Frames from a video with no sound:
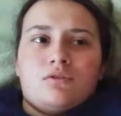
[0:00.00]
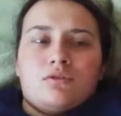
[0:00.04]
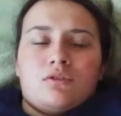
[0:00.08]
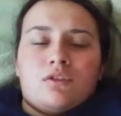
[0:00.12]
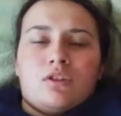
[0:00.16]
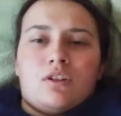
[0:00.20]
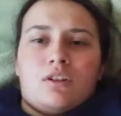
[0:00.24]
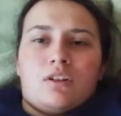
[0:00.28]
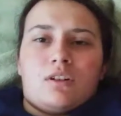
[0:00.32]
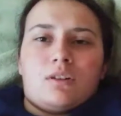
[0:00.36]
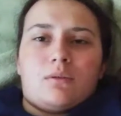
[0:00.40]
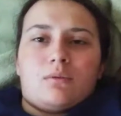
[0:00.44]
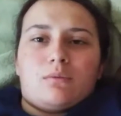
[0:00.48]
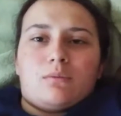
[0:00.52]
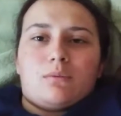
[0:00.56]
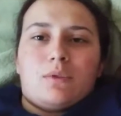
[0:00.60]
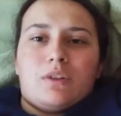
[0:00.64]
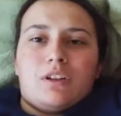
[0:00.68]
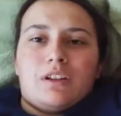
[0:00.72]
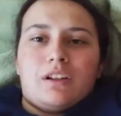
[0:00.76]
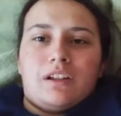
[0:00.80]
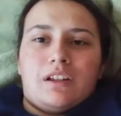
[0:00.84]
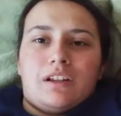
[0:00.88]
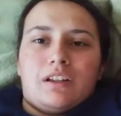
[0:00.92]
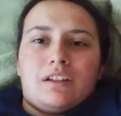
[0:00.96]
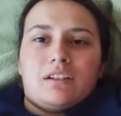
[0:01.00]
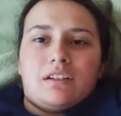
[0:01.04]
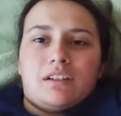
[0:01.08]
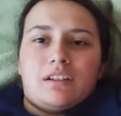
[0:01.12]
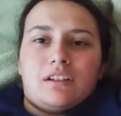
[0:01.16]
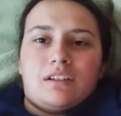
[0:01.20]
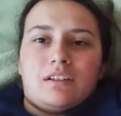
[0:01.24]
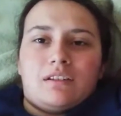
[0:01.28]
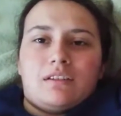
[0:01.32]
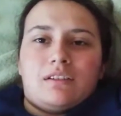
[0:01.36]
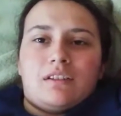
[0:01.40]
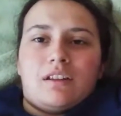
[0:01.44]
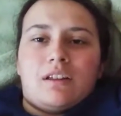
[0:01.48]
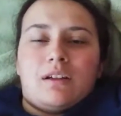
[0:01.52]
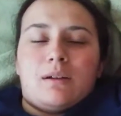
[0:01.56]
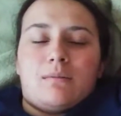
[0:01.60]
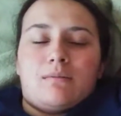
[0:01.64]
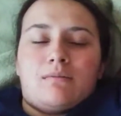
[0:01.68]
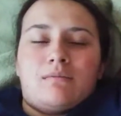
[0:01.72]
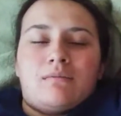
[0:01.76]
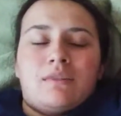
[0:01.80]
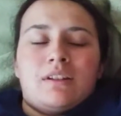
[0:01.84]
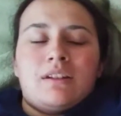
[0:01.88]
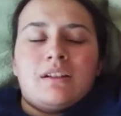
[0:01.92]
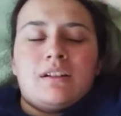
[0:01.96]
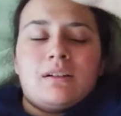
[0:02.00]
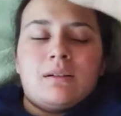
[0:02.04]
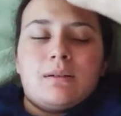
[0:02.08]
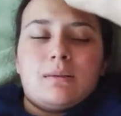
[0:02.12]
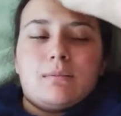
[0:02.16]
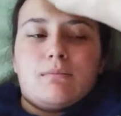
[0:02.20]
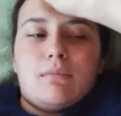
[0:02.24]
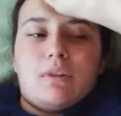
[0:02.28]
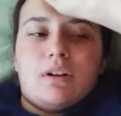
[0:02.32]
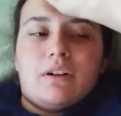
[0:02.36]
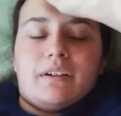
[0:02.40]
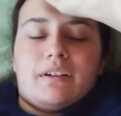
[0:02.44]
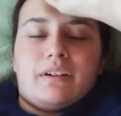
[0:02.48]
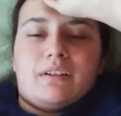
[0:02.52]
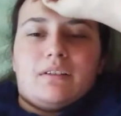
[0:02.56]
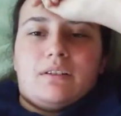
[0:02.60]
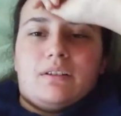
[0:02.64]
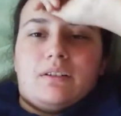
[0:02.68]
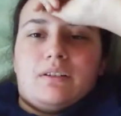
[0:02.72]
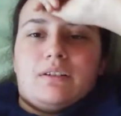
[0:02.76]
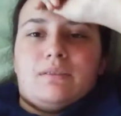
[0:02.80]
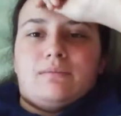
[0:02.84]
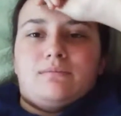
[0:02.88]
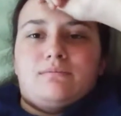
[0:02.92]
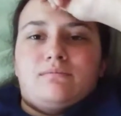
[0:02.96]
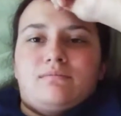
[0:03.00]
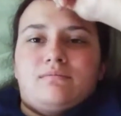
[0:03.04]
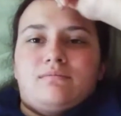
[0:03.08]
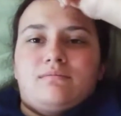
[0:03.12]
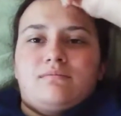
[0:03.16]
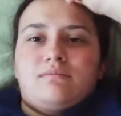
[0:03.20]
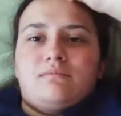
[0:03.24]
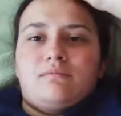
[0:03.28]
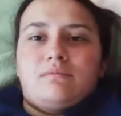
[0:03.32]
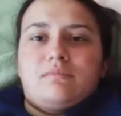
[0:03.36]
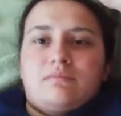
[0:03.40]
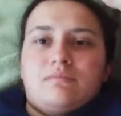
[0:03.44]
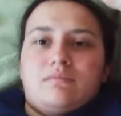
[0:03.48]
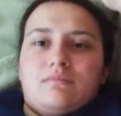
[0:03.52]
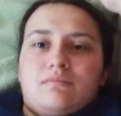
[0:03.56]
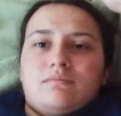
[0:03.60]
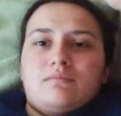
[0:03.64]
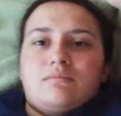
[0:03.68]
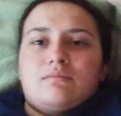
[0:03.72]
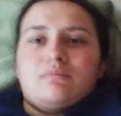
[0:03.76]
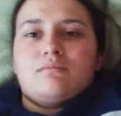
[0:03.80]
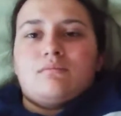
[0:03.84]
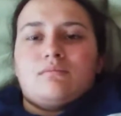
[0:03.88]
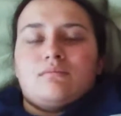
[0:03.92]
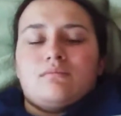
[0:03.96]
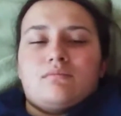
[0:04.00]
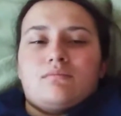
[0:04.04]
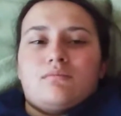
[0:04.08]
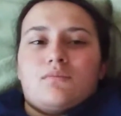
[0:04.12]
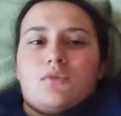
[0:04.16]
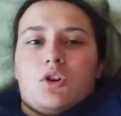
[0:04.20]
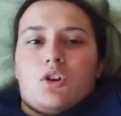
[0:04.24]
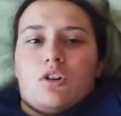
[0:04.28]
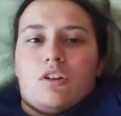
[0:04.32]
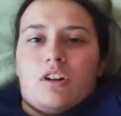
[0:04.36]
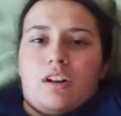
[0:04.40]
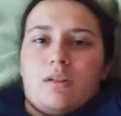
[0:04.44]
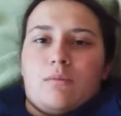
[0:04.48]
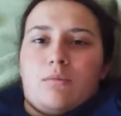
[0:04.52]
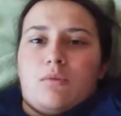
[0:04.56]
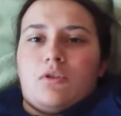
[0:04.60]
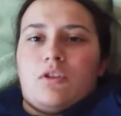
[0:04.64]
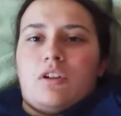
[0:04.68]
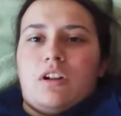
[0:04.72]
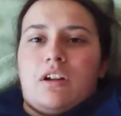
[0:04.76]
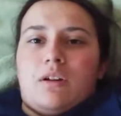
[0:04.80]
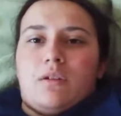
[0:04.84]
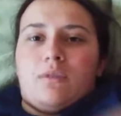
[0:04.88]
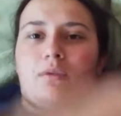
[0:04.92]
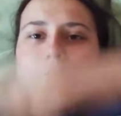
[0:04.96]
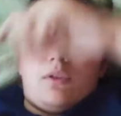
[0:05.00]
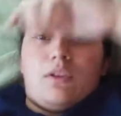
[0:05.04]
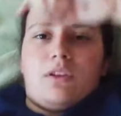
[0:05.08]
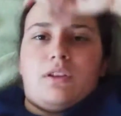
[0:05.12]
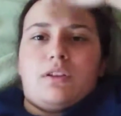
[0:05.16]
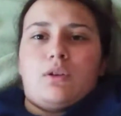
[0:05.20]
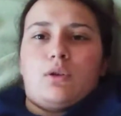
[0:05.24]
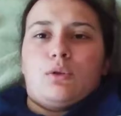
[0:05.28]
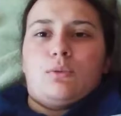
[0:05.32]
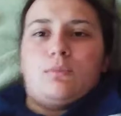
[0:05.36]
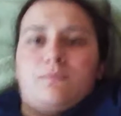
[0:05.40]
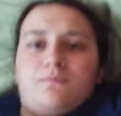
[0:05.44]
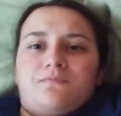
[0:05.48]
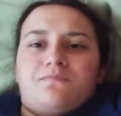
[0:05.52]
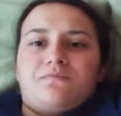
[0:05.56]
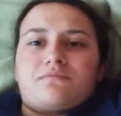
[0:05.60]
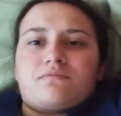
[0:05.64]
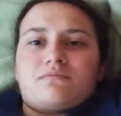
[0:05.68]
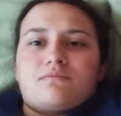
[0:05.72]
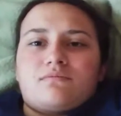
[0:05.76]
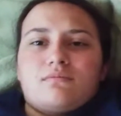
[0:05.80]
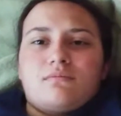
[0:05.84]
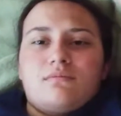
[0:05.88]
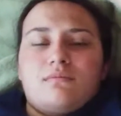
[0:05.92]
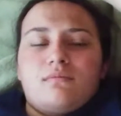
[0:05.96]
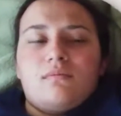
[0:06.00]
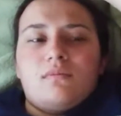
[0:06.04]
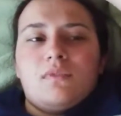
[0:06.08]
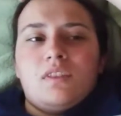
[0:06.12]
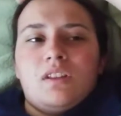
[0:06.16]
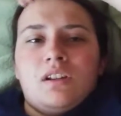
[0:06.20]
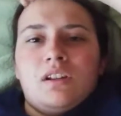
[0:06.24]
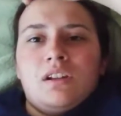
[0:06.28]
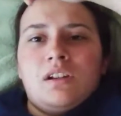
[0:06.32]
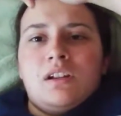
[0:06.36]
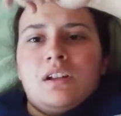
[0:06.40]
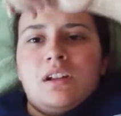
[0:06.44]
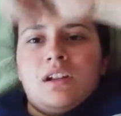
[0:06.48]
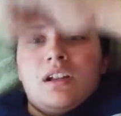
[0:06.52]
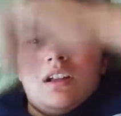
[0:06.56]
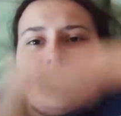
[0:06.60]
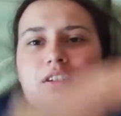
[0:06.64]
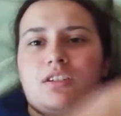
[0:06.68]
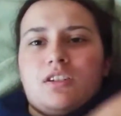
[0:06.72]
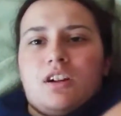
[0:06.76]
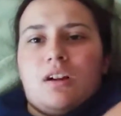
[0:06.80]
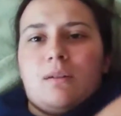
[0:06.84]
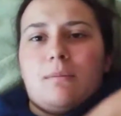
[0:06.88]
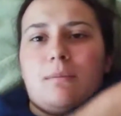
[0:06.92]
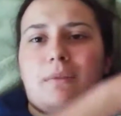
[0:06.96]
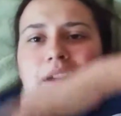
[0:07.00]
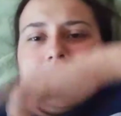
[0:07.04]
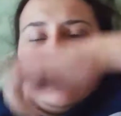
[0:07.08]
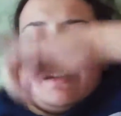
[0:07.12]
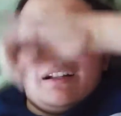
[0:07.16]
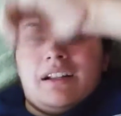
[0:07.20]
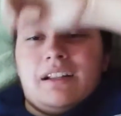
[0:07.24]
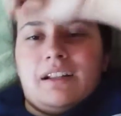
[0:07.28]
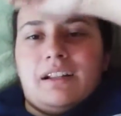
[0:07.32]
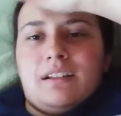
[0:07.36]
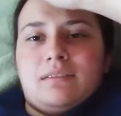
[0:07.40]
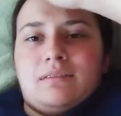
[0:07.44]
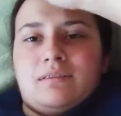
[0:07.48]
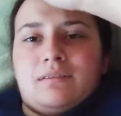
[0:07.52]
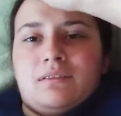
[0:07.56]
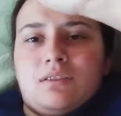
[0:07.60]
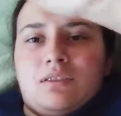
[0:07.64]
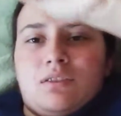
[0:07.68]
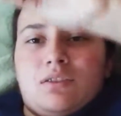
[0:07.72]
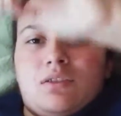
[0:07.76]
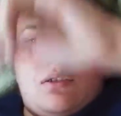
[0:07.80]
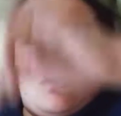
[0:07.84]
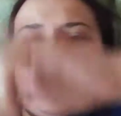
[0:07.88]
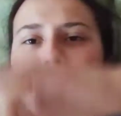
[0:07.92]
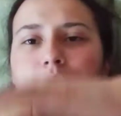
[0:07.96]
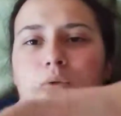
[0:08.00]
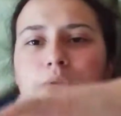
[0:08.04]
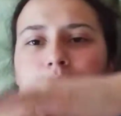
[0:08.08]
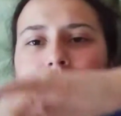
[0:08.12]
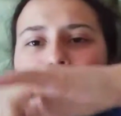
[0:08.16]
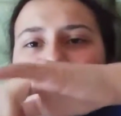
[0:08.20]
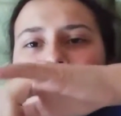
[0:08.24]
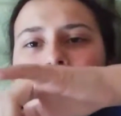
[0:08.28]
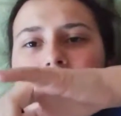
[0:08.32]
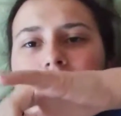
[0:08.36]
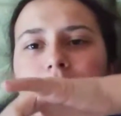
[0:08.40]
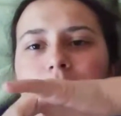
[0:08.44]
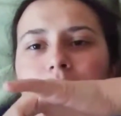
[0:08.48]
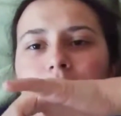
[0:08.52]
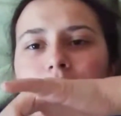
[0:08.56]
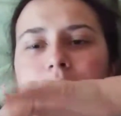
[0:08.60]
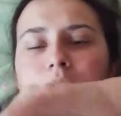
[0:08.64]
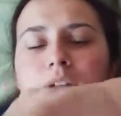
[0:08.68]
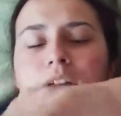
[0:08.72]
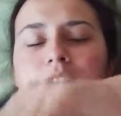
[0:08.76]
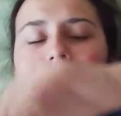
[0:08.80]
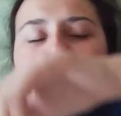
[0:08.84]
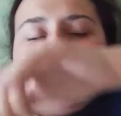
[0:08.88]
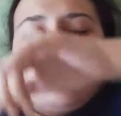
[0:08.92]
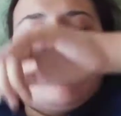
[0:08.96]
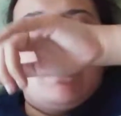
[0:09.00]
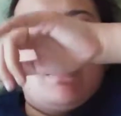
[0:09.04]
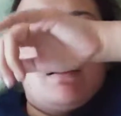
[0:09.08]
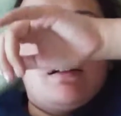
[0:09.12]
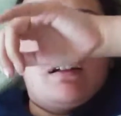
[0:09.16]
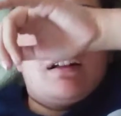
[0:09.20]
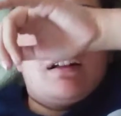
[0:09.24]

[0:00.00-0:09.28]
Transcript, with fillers: Not Willie and them, but um, our neighbor down over the hill. He's combining corn for them.